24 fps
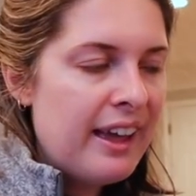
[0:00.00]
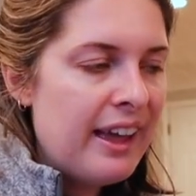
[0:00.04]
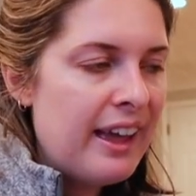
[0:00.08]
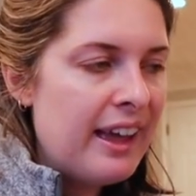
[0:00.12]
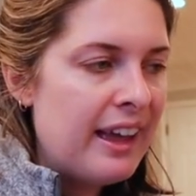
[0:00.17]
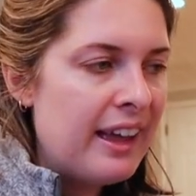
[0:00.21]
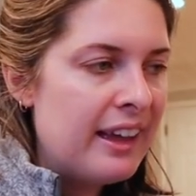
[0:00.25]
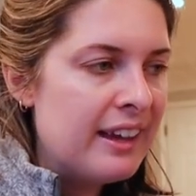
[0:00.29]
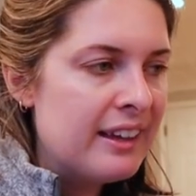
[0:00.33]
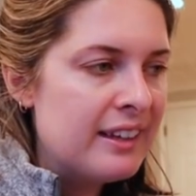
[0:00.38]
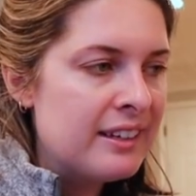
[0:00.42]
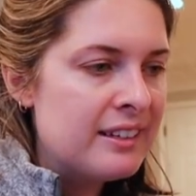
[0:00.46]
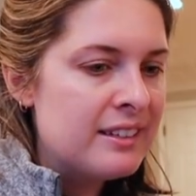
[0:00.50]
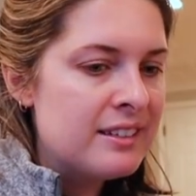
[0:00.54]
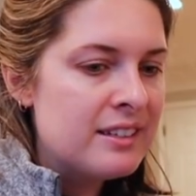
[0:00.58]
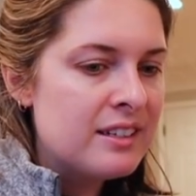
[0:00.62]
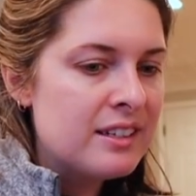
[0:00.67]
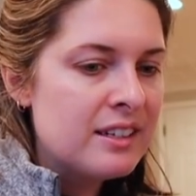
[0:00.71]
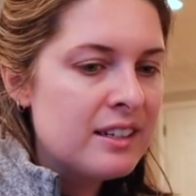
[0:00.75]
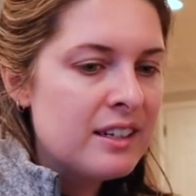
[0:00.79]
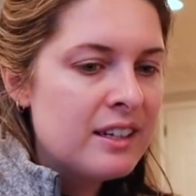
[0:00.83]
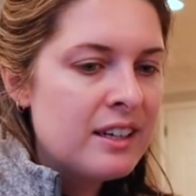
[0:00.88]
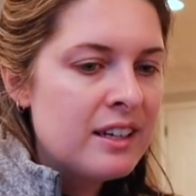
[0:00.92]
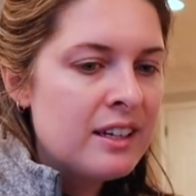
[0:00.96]

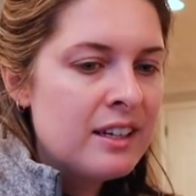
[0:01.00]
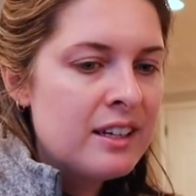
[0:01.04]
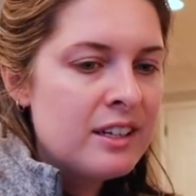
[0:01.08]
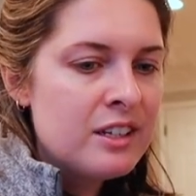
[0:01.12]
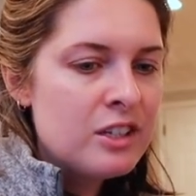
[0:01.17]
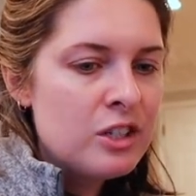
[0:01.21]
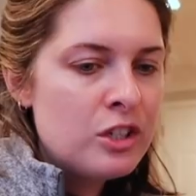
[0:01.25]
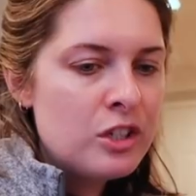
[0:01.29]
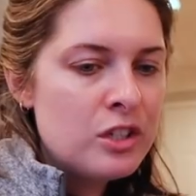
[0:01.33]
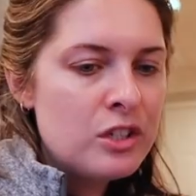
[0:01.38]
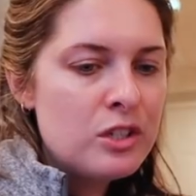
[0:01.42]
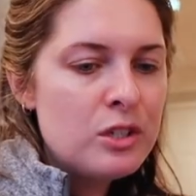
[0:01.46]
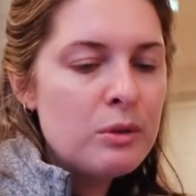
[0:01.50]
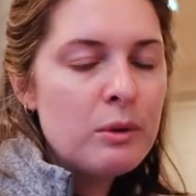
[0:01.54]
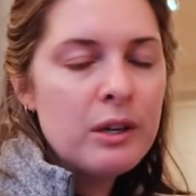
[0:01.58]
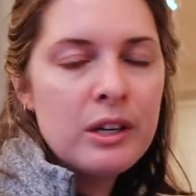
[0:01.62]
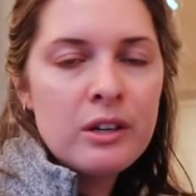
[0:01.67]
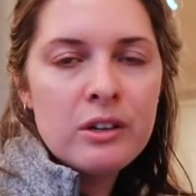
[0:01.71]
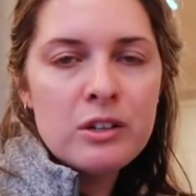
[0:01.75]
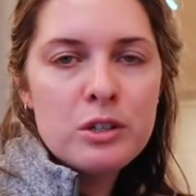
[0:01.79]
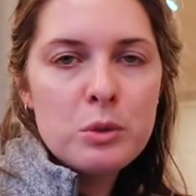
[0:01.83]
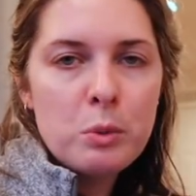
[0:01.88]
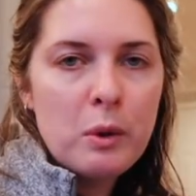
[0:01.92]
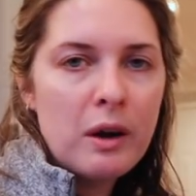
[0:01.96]
and she's
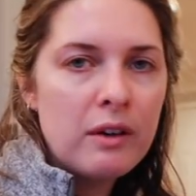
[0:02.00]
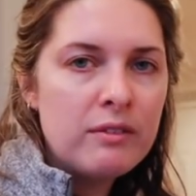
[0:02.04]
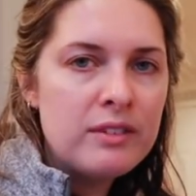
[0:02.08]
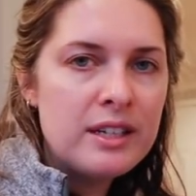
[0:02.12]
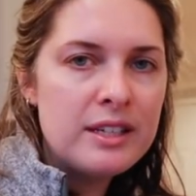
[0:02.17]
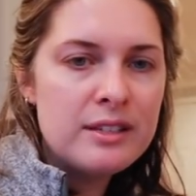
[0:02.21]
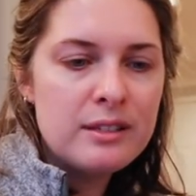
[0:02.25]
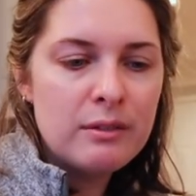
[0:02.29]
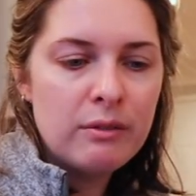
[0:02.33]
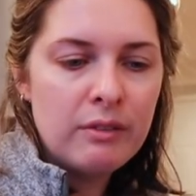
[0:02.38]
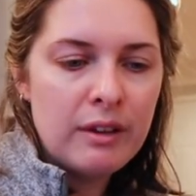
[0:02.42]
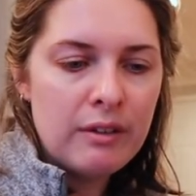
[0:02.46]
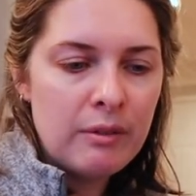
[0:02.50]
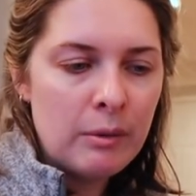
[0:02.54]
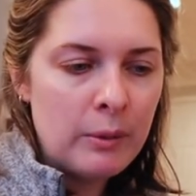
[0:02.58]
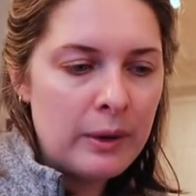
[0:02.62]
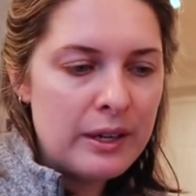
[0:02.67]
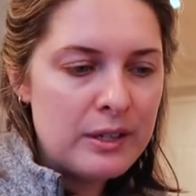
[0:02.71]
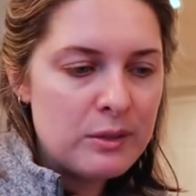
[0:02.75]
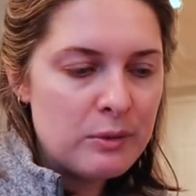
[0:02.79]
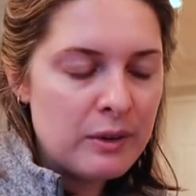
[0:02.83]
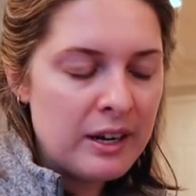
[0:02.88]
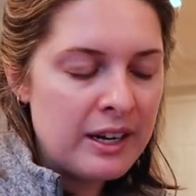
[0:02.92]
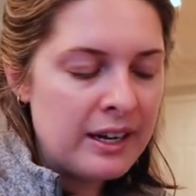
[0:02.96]
doing her 12 days of
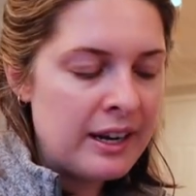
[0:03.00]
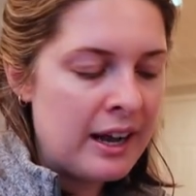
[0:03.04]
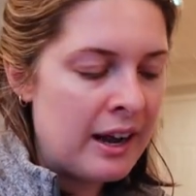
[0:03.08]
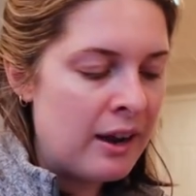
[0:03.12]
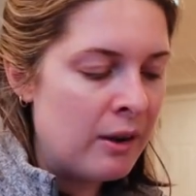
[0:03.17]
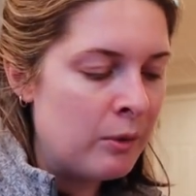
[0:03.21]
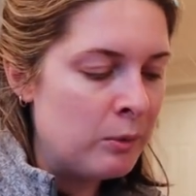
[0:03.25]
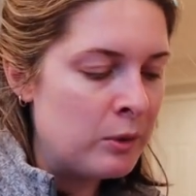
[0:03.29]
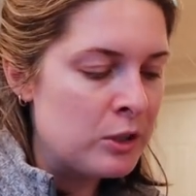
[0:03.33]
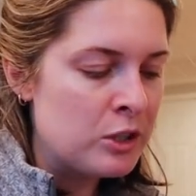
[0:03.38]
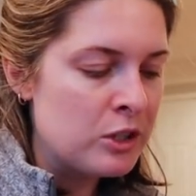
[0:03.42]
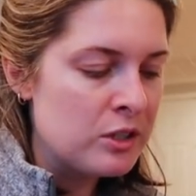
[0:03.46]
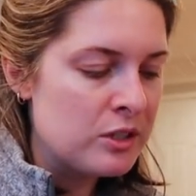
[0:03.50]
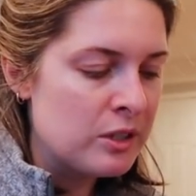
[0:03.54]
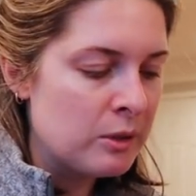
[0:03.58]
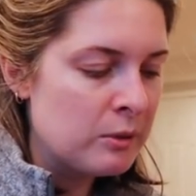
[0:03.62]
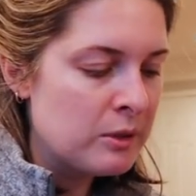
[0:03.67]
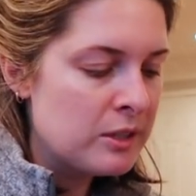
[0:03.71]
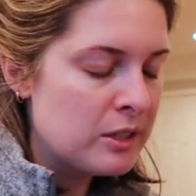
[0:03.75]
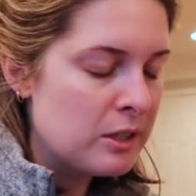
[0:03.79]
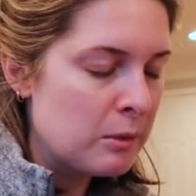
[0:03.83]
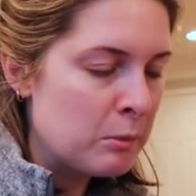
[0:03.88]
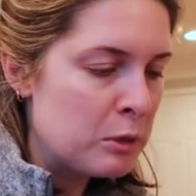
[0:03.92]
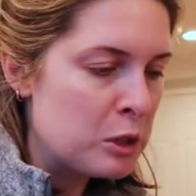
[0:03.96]
giveaways right now, which is
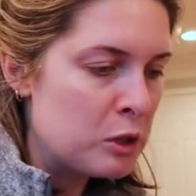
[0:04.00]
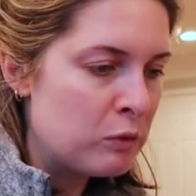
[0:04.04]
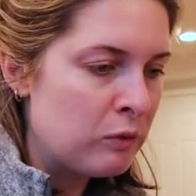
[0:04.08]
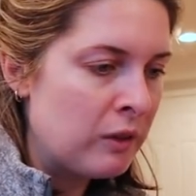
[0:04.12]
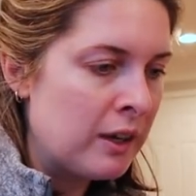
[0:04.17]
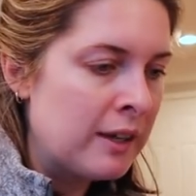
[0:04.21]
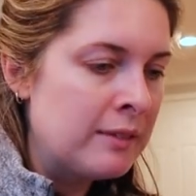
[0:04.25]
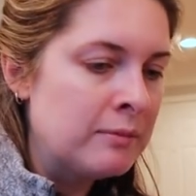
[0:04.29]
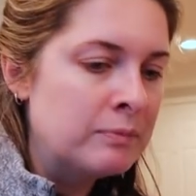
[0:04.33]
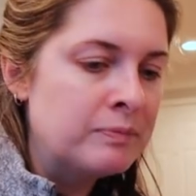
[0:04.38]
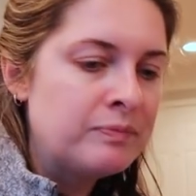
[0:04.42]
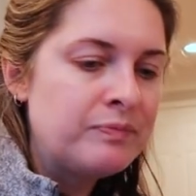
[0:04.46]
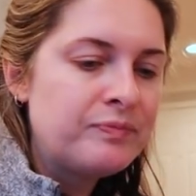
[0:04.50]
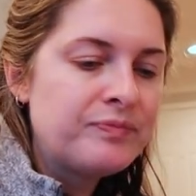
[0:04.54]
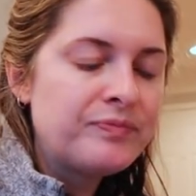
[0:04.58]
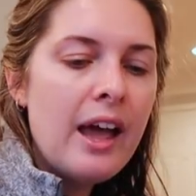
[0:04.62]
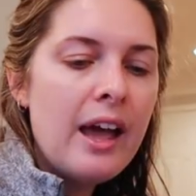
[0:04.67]
always so much fun.